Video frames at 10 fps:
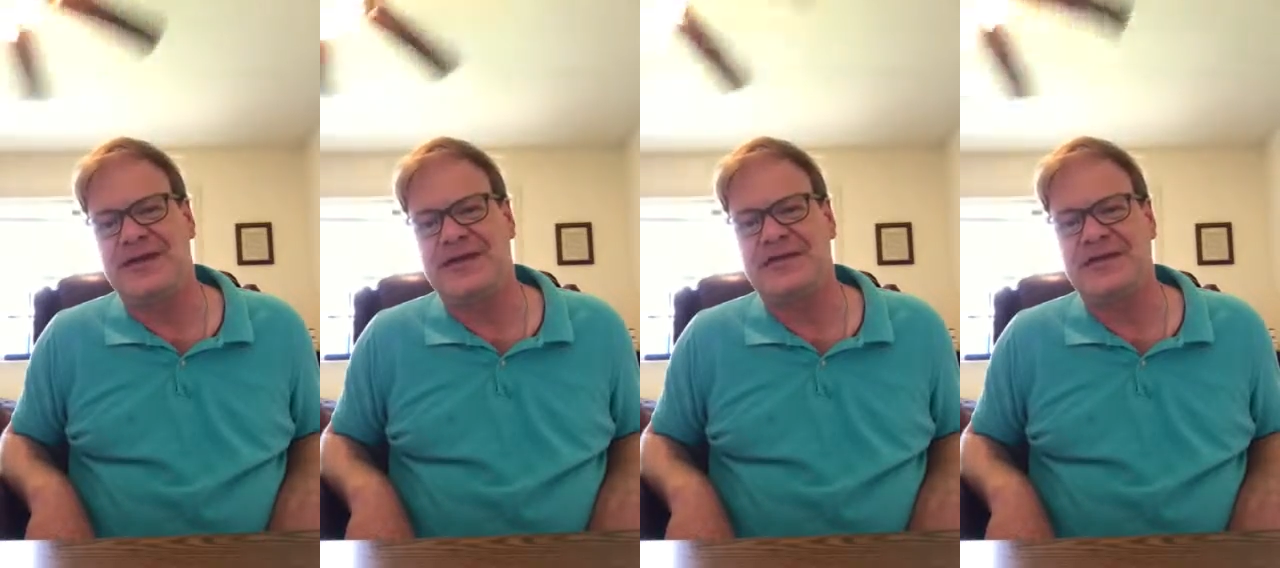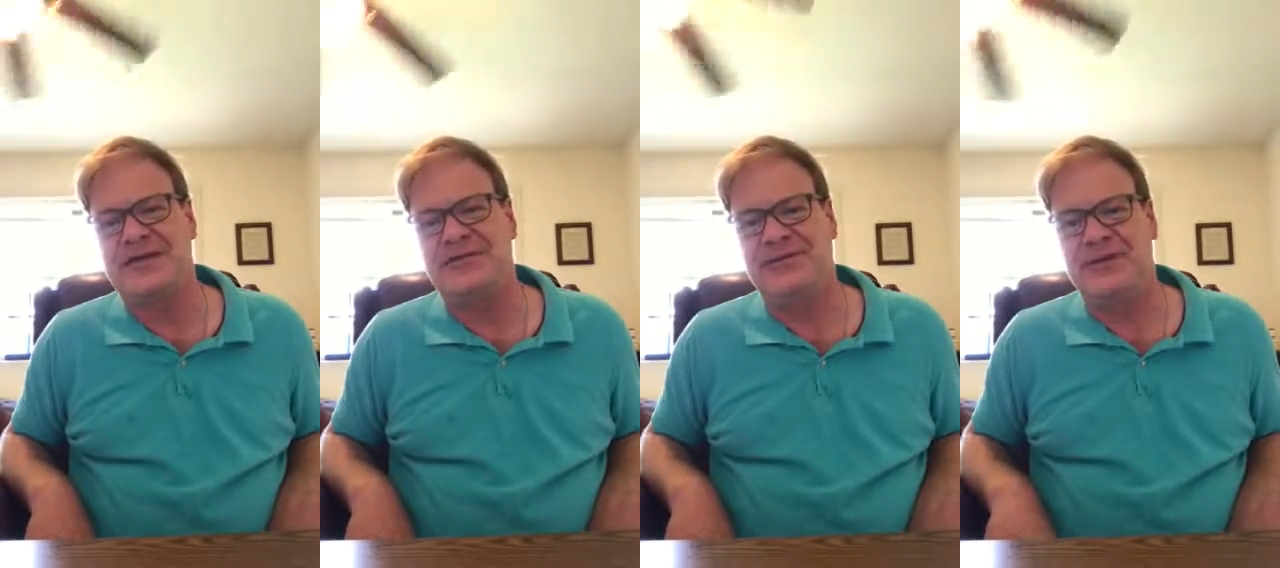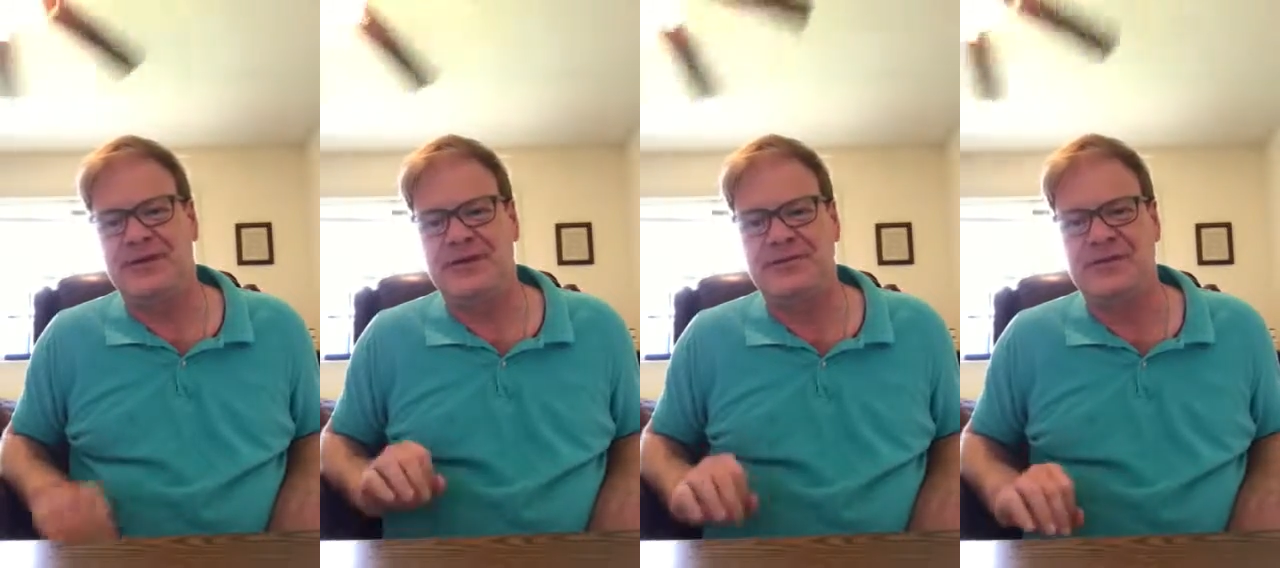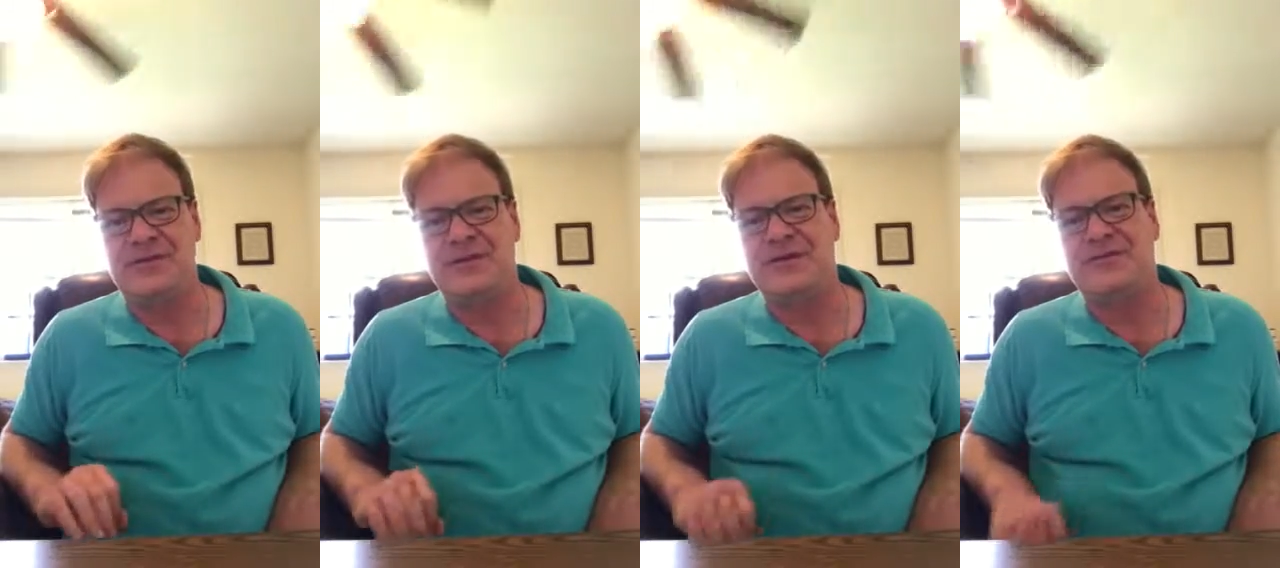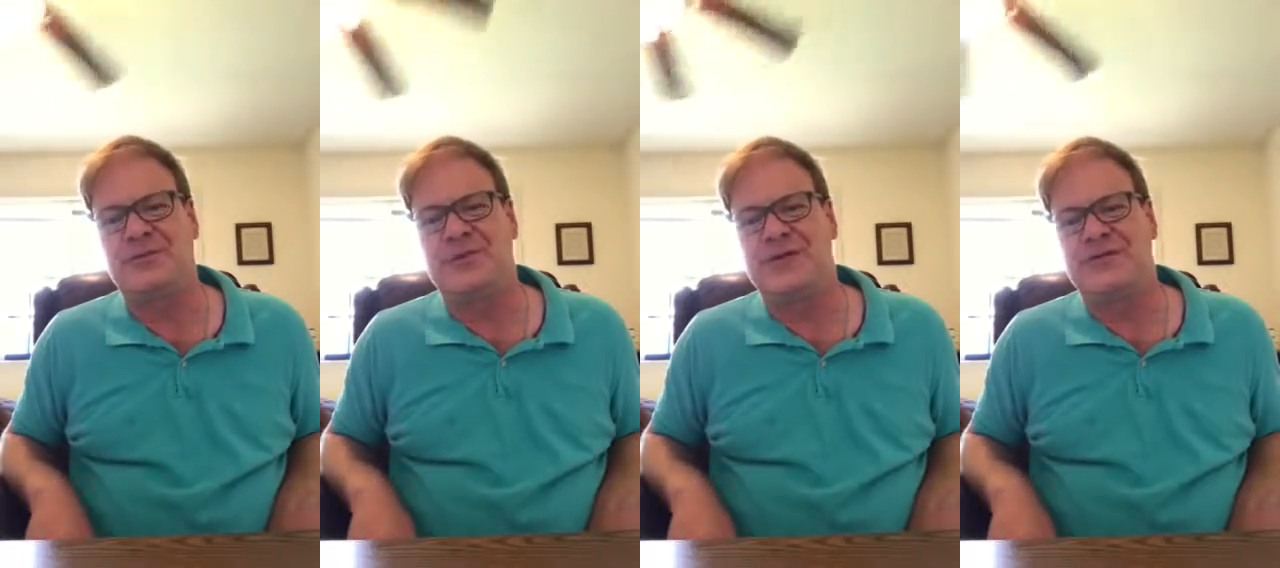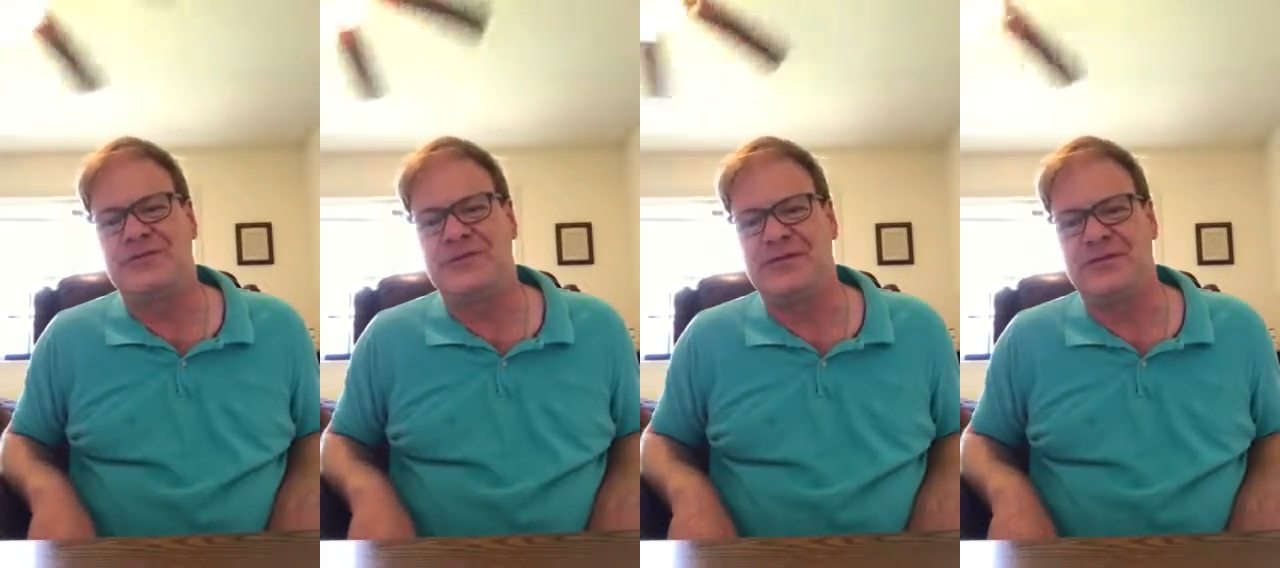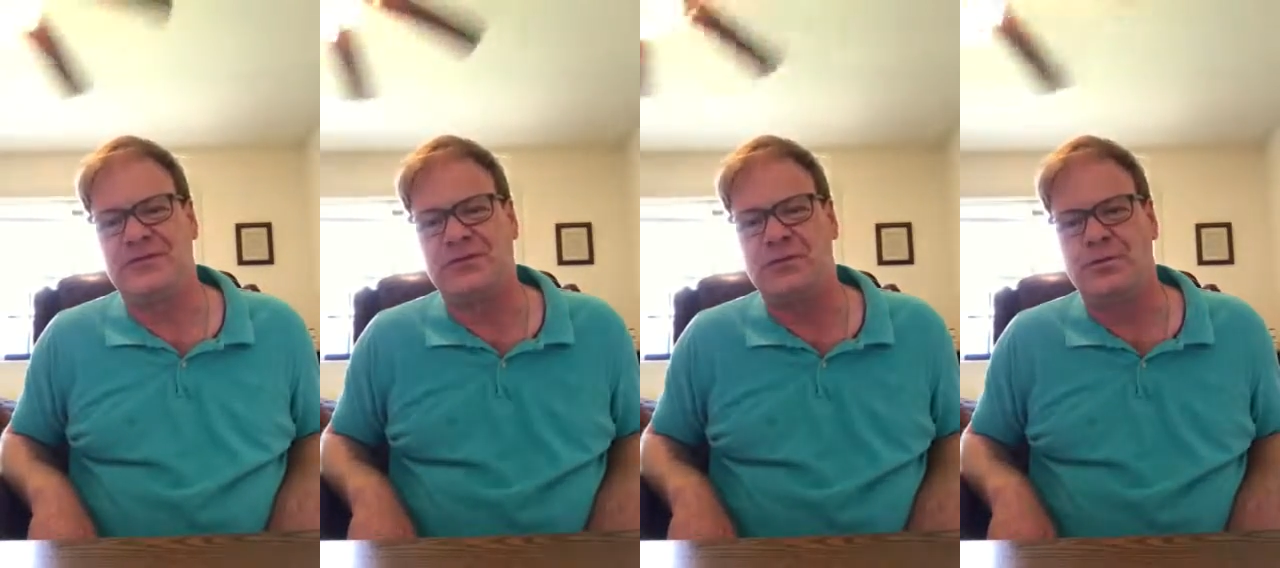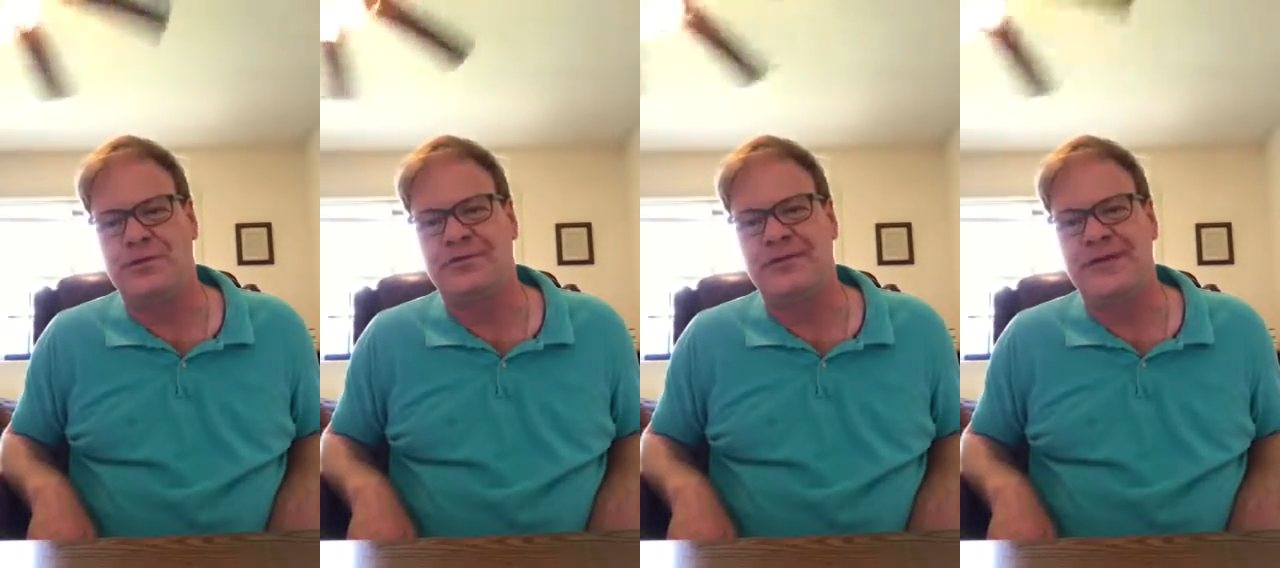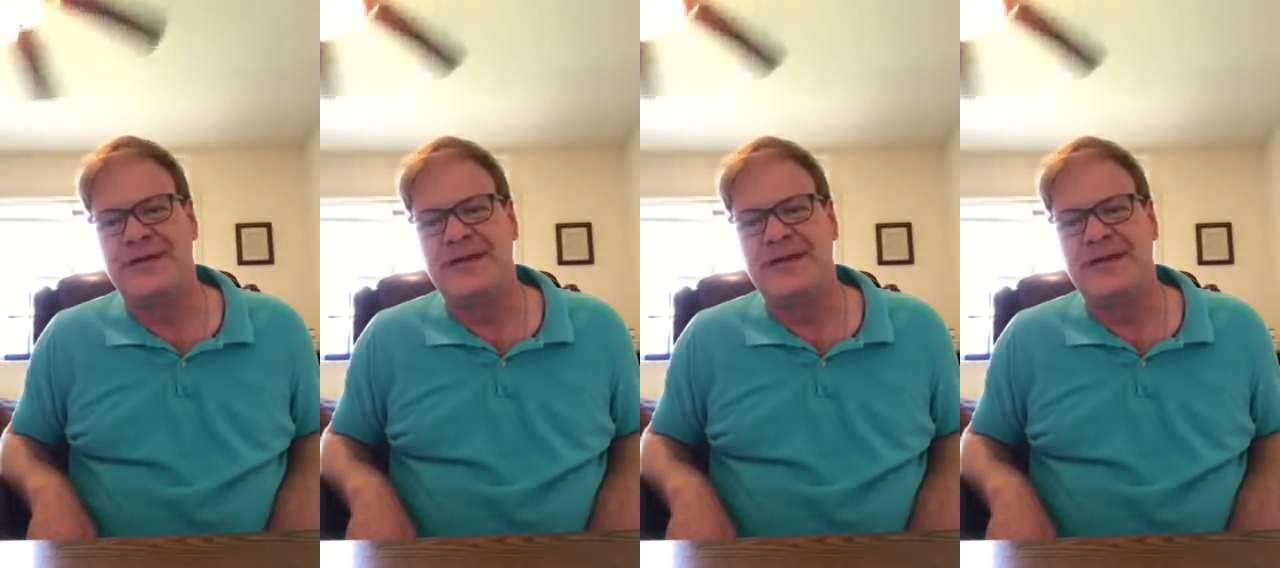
and that is the heart of the learning experience in this course,